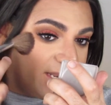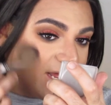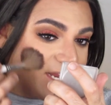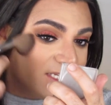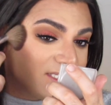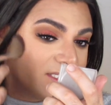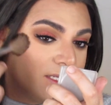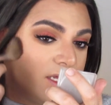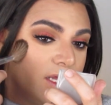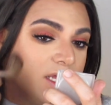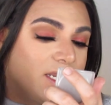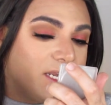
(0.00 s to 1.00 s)
nice,
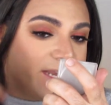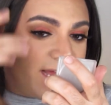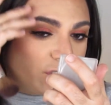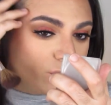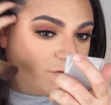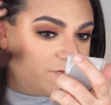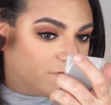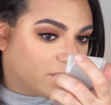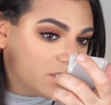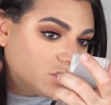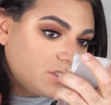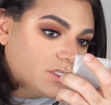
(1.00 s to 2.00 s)
natural
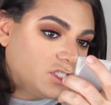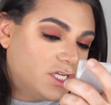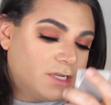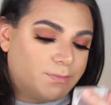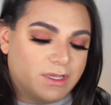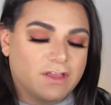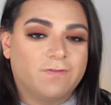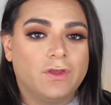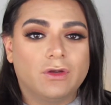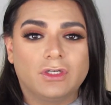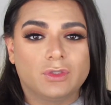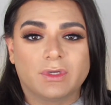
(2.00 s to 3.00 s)
flush to the cheek. But if
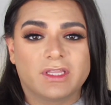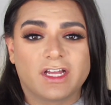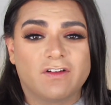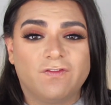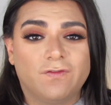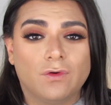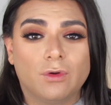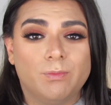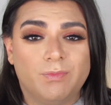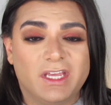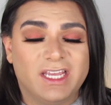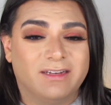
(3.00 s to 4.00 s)
you're doing like a full
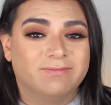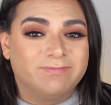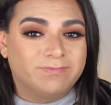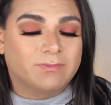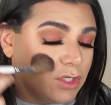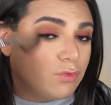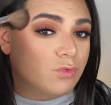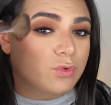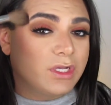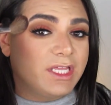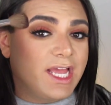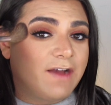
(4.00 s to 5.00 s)
beat, you
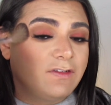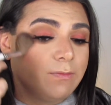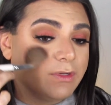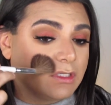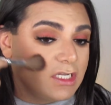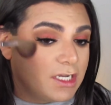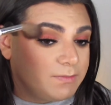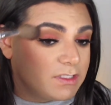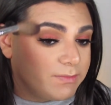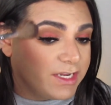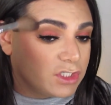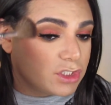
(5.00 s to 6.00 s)
really have to build it up to
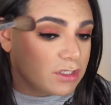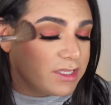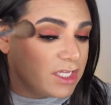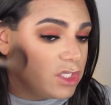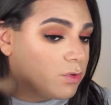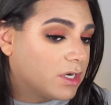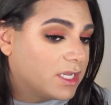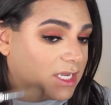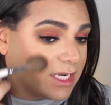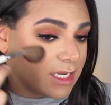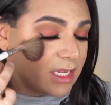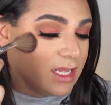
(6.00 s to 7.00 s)
make sure that you are
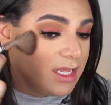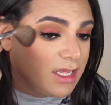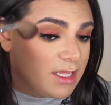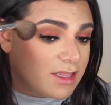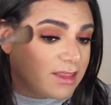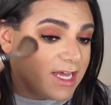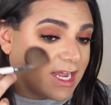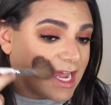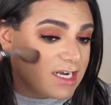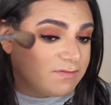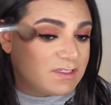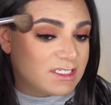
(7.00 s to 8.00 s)
getting that
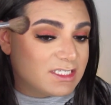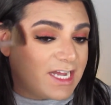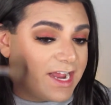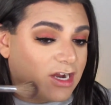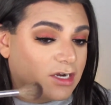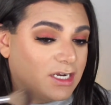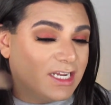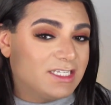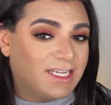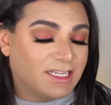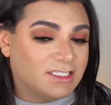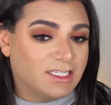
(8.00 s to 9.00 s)
kind of desired
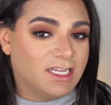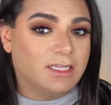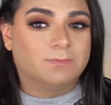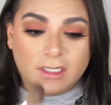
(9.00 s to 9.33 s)
intensity.